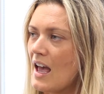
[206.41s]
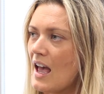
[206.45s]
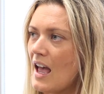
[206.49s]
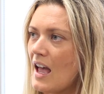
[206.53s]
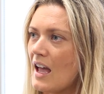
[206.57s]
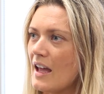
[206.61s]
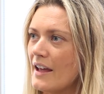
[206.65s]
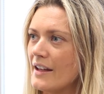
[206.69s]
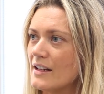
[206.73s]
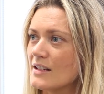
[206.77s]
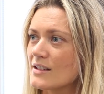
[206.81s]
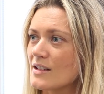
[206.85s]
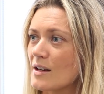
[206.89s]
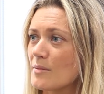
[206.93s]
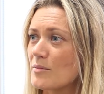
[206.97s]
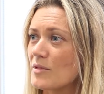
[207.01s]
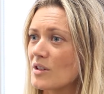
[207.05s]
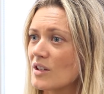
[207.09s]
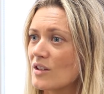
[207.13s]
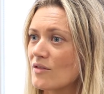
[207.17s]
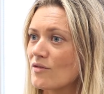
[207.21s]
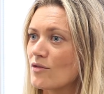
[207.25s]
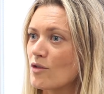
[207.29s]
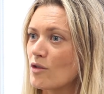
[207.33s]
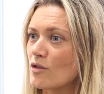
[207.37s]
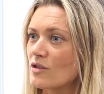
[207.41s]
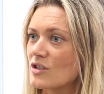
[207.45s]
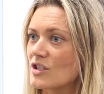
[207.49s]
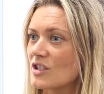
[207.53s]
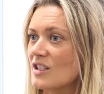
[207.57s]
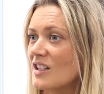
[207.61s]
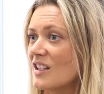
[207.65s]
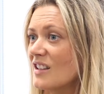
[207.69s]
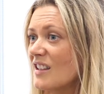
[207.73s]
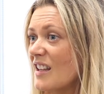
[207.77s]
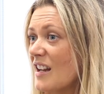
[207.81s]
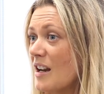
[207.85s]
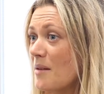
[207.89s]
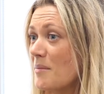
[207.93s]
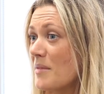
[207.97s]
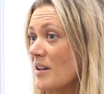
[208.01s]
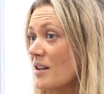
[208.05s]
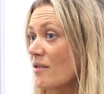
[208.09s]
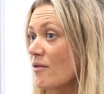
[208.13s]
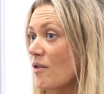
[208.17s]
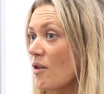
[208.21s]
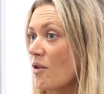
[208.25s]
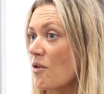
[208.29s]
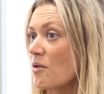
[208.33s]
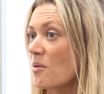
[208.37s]
And I'm really fortunate that I'm in
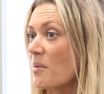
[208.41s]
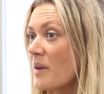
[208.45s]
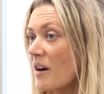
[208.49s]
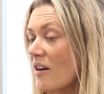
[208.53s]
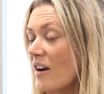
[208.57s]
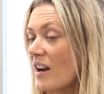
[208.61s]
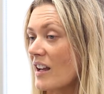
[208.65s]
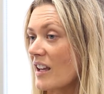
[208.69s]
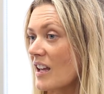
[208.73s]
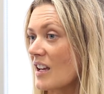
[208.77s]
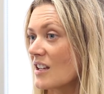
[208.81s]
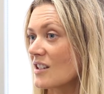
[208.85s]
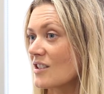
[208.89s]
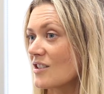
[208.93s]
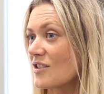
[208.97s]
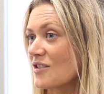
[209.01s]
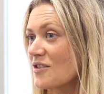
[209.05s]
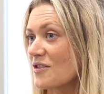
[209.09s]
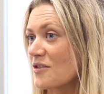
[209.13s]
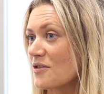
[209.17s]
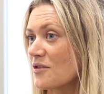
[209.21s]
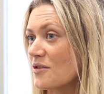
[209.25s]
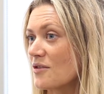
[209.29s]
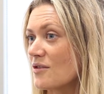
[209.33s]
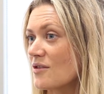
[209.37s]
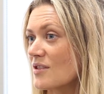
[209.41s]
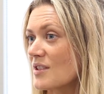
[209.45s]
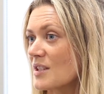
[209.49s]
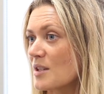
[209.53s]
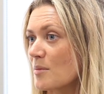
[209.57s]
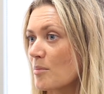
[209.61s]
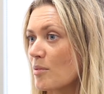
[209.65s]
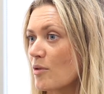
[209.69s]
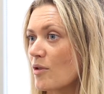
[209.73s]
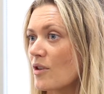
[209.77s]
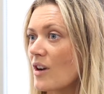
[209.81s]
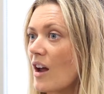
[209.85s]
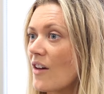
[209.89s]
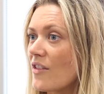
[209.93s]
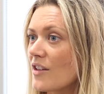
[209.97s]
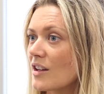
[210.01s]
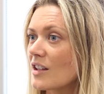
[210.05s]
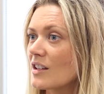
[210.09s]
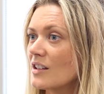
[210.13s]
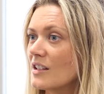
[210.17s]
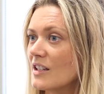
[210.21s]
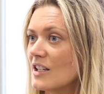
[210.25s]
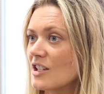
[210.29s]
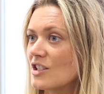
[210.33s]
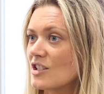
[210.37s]
a role where I get to support other
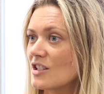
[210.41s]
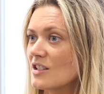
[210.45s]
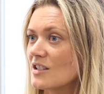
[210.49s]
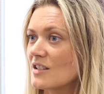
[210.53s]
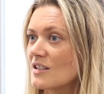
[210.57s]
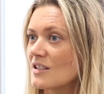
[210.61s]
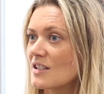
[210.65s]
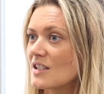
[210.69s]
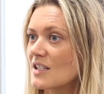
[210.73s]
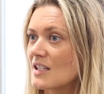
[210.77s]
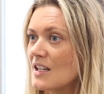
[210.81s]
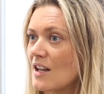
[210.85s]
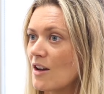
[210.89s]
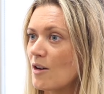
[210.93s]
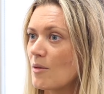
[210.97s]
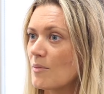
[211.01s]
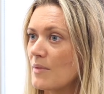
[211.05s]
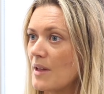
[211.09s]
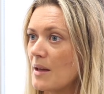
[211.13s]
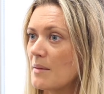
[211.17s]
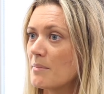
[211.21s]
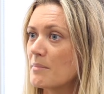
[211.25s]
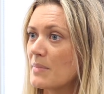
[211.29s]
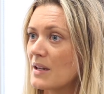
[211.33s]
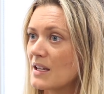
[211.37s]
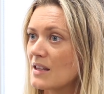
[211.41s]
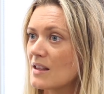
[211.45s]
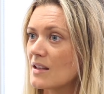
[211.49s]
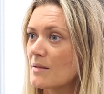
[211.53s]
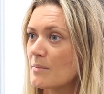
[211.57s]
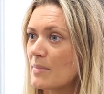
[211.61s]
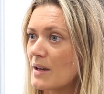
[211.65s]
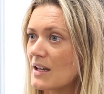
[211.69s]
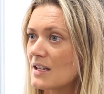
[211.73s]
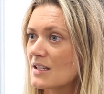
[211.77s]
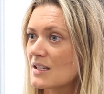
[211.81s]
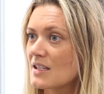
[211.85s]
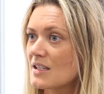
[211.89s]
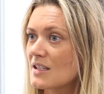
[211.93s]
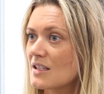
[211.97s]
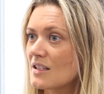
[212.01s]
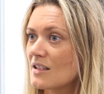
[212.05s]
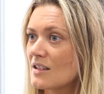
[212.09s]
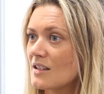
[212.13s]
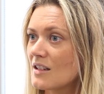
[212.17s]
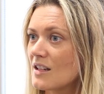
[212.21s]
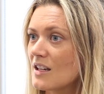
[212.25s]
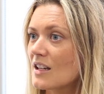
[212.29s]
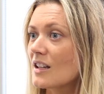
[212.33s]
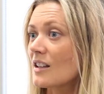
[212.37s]
clinicians to help them be the best
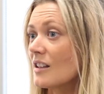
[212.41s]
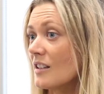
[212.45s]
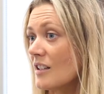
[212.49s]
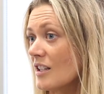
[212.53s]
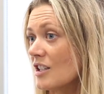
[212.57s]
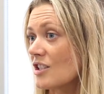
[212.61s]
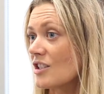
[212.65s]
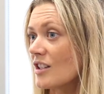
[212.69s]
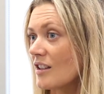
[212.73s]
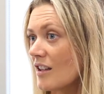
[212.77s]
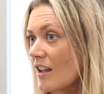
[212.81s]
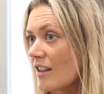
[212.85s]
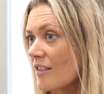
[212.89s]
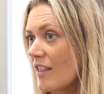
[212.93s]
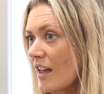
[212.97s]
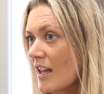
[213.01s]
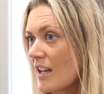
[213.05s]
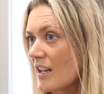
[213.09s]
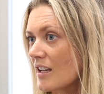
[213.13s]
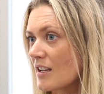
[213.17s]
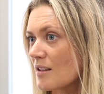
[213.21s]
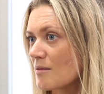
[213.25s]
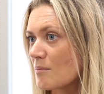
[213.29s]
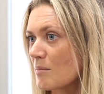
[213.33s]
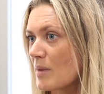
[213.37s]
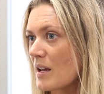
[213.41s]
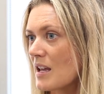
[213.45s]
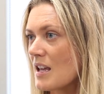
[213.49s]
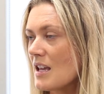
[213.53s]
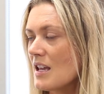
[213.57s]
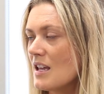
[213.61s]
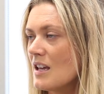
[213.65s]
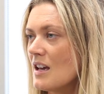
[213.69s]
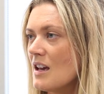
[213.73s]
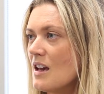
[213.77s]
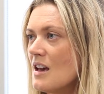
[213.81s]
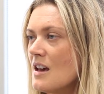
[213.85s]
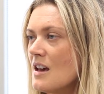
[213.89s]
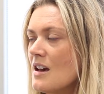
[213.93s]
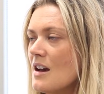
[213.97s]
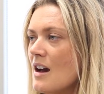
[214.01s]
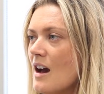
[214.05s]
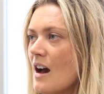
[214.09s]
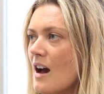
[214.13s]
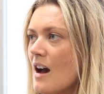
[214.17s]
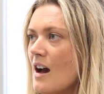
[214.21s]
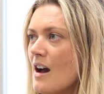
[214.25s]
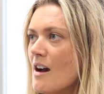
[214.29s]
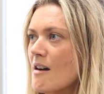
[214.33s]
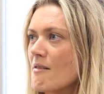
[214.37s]
clinician that they can be.
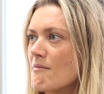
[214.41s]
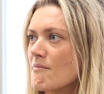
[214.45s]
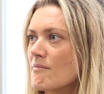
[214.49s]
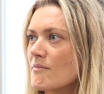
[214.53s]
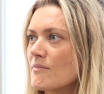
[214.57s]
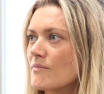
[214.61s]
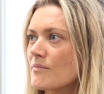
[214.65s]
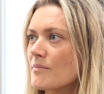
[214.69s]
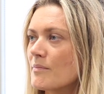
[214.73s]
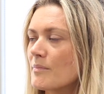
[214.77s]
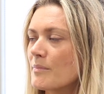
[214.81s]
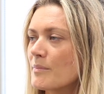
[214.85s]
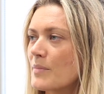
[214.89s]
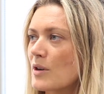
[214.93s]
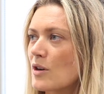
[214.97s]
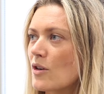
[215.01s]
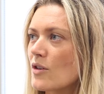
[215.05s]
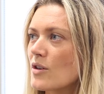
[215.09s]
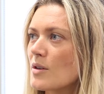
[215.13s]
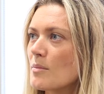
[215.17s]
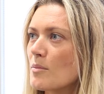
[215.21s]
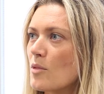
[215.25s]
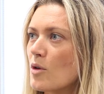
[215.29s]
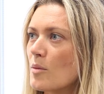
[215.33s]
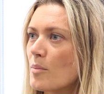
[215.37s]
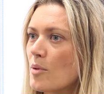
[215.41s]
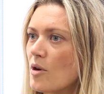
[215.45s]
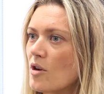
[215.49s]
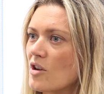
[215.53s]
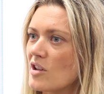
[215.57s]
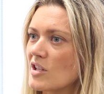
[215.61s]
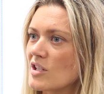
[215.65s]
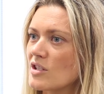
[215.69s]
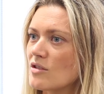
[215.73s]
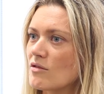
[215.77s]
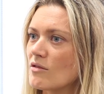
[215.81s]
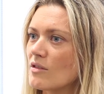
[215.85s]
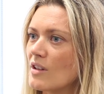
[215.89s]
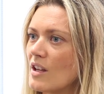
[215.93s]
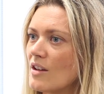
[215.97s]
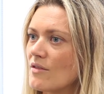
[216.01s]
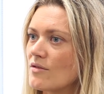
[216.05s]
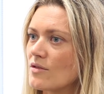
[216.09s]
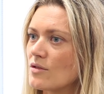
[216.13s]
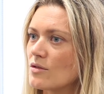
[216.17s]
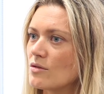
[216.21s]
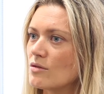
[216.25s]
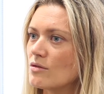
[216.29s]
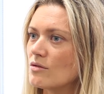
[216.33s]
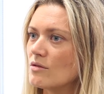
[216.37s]
But on a more personal
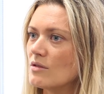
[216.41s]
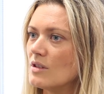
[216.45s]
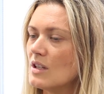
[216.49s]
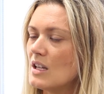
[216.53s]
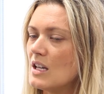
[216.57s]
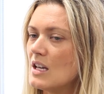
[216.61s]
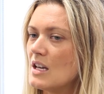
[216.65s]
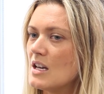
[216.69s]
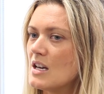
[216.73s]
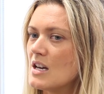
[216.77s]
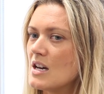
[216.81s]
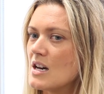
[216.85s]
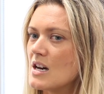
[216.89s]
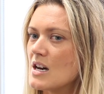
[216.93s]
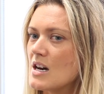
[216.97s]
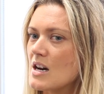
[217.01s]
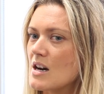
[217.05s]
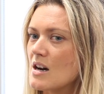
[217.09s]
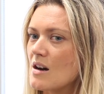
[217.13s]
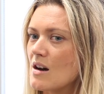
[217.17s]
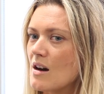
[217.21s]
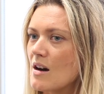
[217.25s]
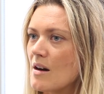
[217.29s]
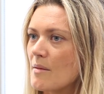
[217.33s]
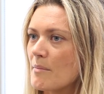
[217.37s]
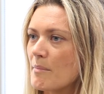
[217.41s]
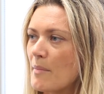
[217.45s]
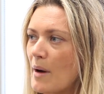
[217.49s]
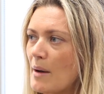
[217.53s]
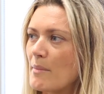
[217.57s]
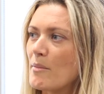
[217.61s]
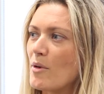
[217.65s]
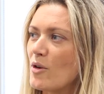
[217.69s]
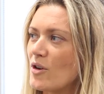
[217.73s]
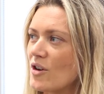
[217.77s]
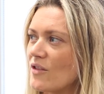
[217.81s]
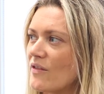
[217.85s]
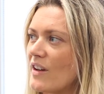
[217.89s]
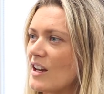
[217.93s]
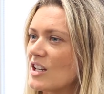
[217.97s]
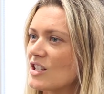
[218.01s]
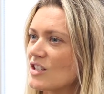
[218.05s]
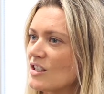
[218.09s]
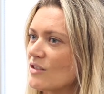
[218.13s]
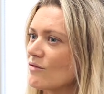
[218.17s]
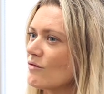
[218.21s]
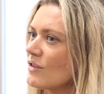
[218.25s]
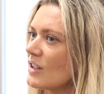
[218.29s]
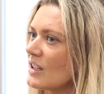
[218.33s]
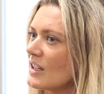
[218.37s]
level, my
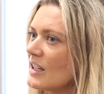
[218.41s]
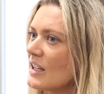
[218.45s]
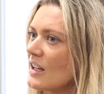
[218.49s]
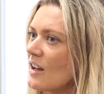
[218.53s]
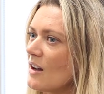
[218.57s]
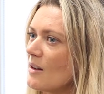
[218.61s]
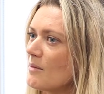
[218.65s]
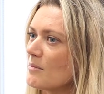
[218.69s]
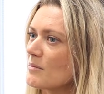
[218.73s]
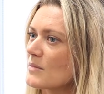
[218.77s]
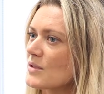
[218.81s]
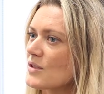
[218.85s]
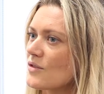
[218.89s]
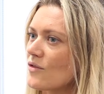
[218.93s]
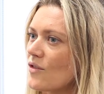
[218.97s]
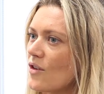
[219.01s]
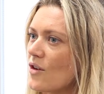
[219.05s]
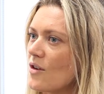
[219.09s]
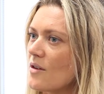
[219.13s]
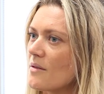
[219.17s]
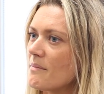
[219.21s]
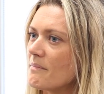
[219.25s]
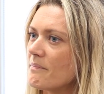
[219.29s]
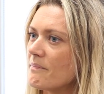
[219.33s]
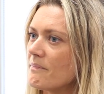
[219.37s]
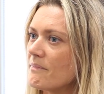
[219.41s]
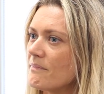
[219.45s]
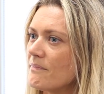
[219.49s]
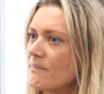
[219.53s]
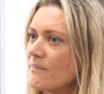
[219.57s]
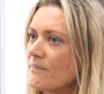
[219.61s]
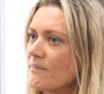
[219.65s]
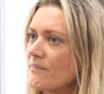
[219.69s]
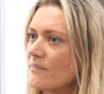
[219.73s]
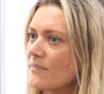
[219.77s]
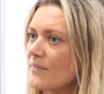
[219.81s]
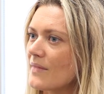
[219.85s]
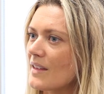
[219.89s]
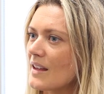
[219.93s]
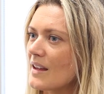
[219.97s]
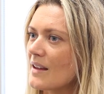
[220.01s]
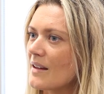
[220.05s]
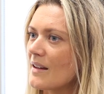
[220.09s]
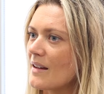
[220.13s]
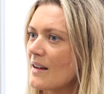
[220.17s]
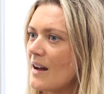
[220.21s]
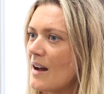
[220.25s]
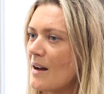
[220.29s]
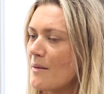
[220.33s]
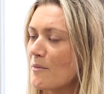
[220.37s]
motivation really comes from
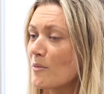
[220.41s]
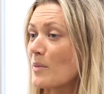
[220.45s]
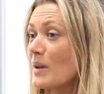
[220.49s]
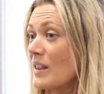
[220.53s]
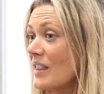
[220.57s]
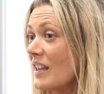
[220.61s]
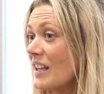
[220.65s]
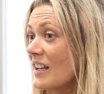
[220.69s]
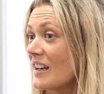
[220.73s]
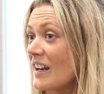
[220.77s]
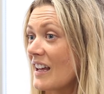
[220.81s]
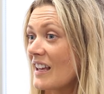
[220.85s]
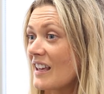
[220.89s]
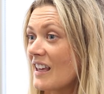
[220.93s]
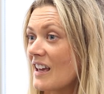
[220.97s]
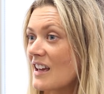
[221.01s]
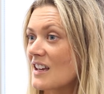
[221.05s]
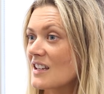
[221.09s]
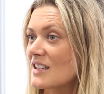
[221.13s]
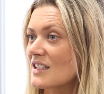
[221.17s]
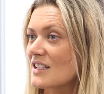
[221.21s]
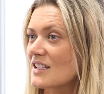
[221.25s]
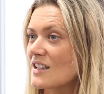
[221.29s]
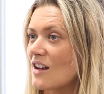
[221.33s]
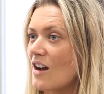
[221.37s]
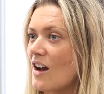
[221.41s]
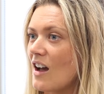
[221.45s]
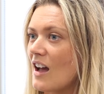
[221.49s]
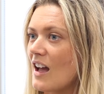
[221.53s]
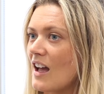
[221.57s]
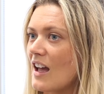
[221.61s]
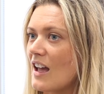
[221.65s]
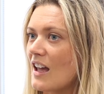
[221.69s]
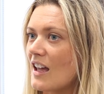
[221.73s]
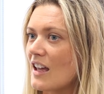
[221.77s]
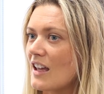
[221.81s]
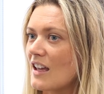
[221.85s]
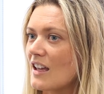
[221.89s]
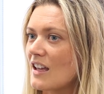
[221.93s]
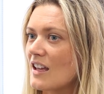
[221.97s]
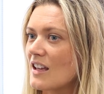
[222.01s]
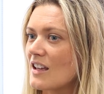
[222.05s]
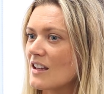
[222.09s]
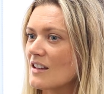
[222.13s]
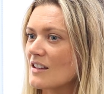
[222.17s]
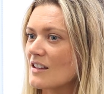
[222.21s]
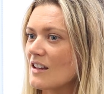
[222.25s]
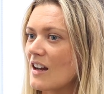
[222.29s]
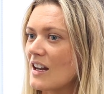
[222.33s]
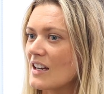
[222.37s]
within, I guess. I
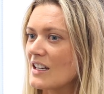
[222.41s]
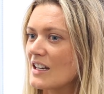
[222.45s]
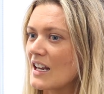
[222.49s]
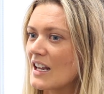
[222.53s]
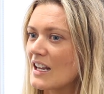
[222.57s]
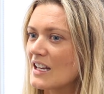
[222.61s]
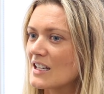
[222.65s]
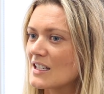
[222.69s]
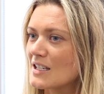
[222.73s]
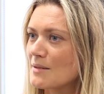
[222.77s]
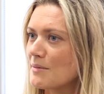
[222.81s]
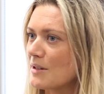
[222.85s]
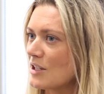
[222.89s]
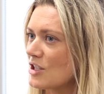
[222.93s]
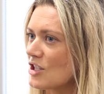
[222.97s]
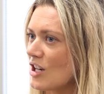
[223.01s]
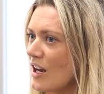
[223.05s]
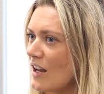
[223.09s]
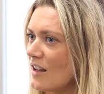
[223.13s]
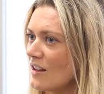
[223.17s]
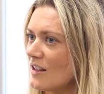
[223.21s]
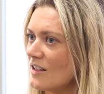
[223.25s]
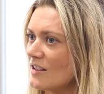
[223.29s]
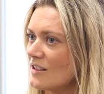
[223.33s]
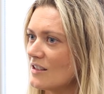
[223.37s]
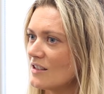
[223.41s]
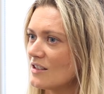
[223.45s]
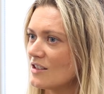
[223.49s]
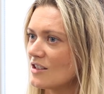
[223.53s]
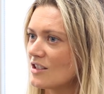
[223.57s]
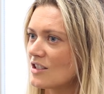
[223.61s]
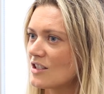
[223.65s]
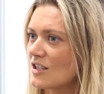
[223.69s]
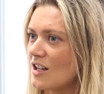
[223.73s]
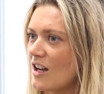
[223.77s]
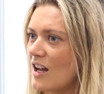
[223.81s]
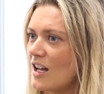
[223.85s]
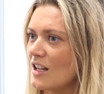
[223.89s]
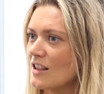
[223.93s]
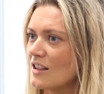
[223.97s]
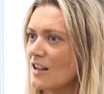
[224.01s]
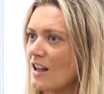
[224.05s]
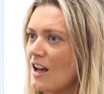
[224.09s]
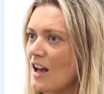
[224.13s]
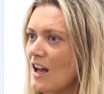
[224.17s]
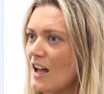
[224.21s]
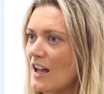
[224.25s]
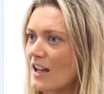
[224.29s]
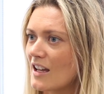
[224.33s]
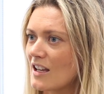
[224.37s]
need to be challenged. I
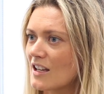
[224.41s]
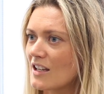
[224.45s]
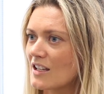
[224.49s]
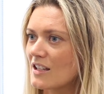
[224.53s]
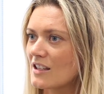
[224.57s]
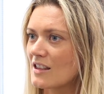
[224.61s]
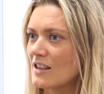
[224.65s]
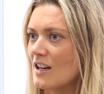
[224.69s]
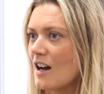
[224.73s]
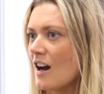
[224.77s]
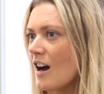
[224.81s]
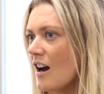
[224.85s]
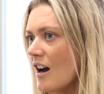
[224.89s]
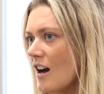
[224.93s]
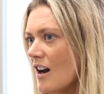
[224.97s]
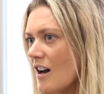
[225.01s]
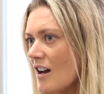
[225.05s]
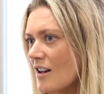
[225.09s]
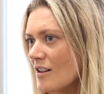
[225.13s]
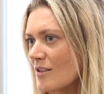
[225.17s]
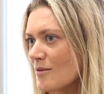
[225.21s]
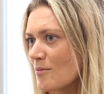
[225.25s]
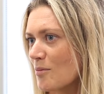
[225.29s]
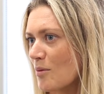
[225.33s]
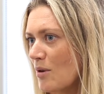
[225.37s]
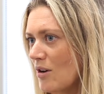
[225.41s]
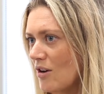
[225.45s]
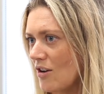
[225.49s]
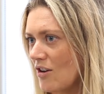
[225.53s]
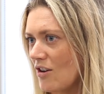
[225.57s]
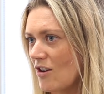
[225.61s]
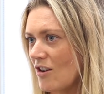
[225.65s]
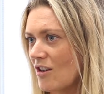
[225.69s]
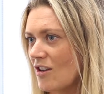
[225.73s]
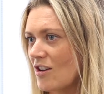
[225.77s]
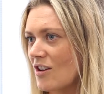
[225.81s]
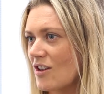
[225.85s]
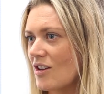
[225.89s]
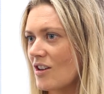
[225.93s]
like the hard work.